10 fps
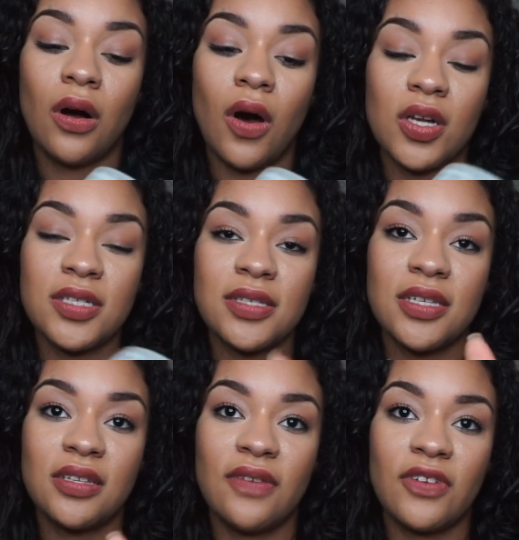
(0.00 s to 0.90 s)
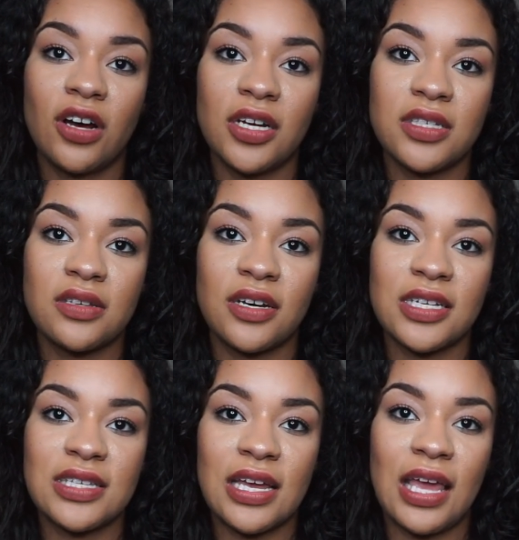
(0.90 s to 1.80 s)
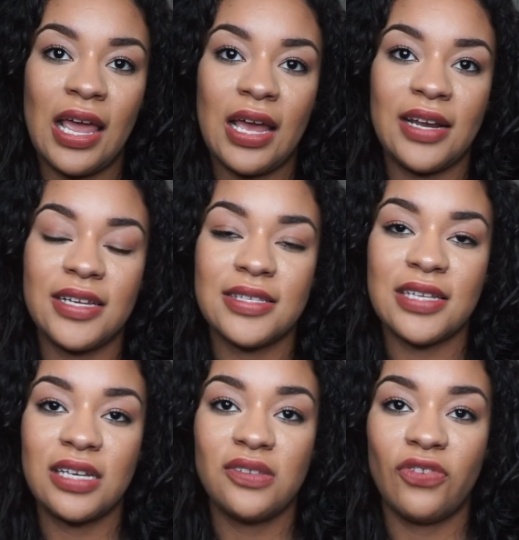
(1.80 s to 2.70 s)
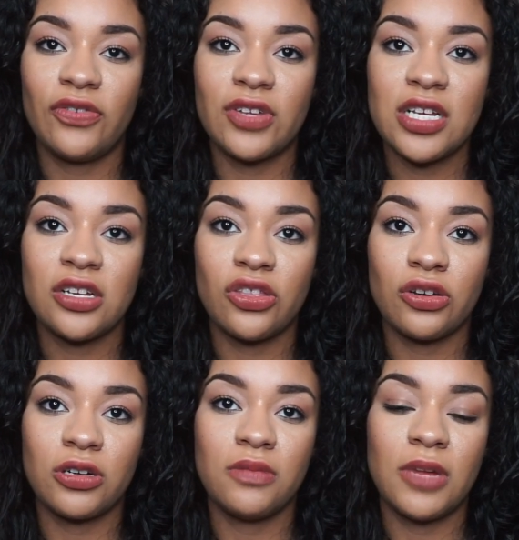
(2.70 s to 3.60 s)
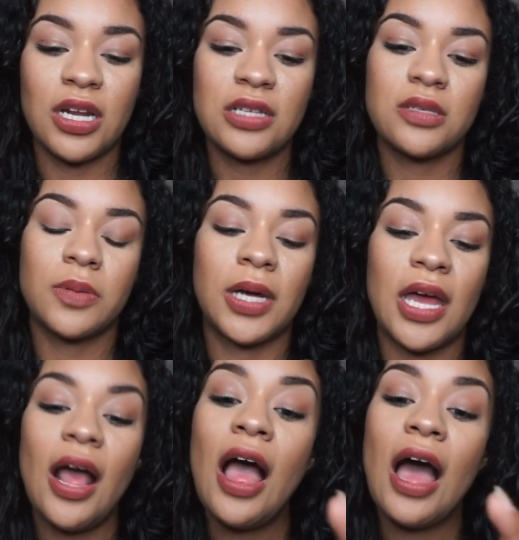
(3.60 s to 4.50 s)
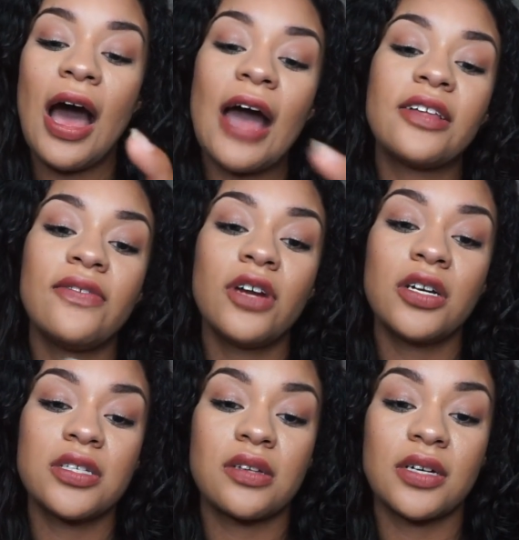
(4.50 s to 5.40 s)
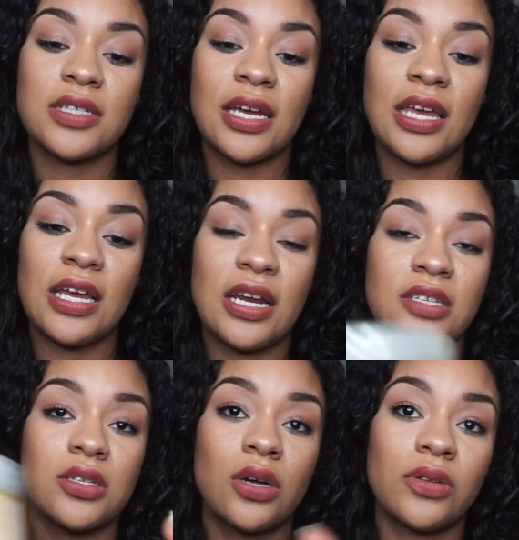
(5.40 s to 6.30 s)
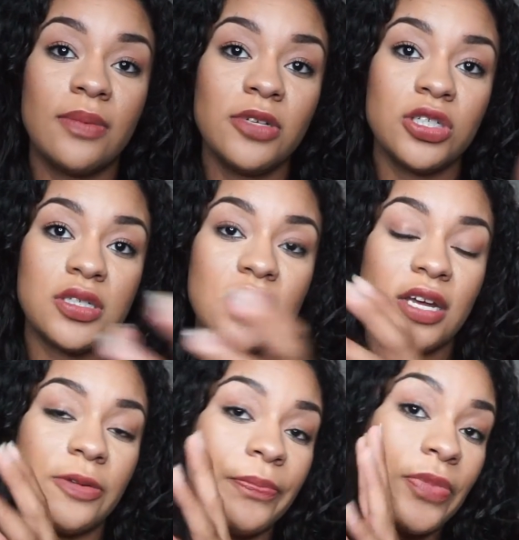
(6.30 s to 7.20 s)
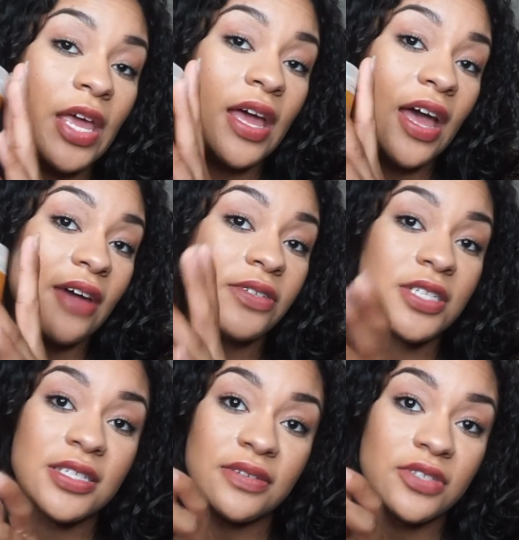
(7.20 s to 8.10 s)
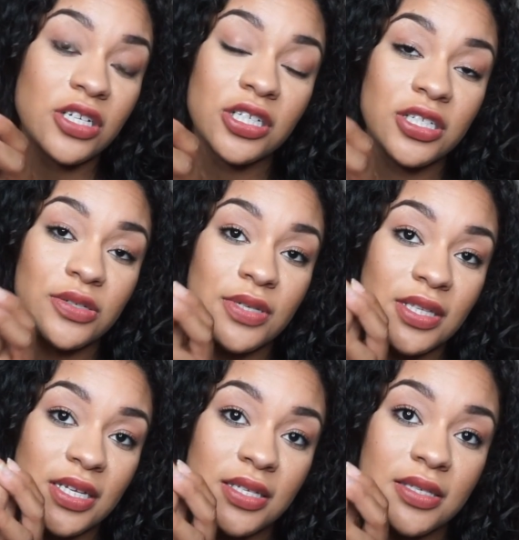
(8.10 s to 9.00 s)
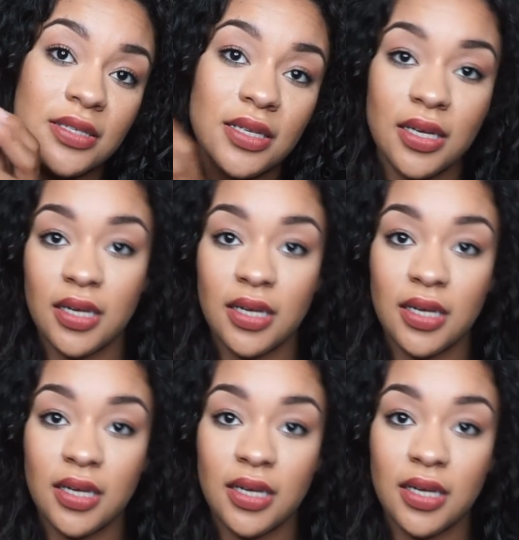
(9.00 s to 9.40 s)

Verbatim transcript: honestly leave it on as long as I can. It says 15 to 30 minutes, but I leave it on as long as I can. So let me just tell you, ever since I've started using this,